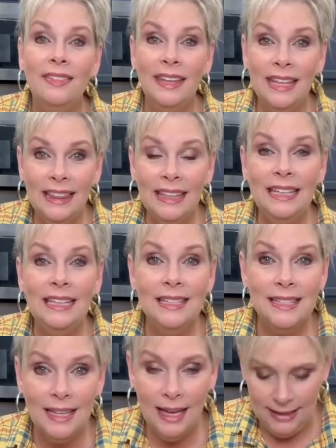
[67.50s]
thinly
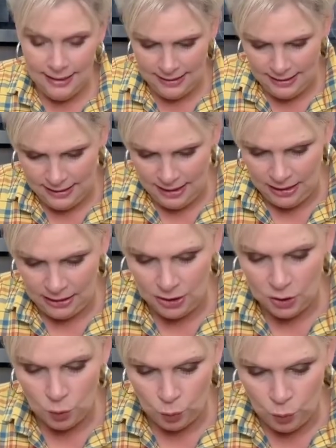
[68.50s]
slice these
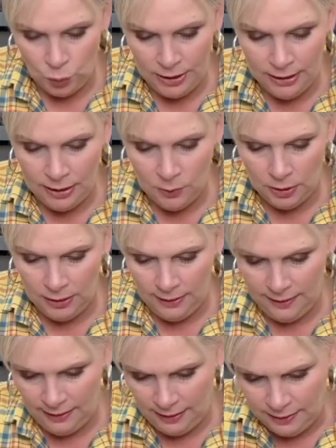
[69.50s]
onions, really, really
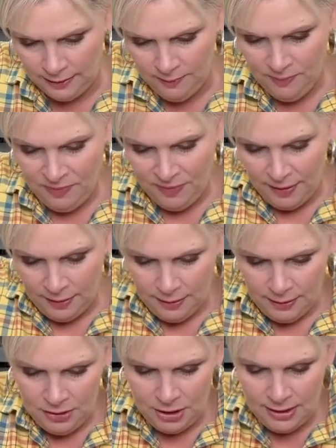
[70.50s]
thin,
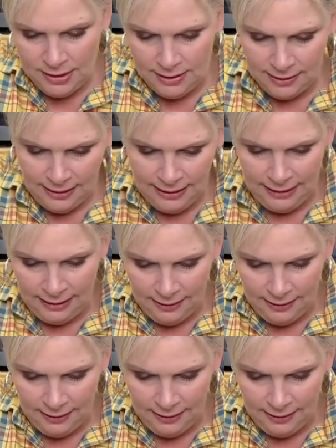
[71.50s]
just like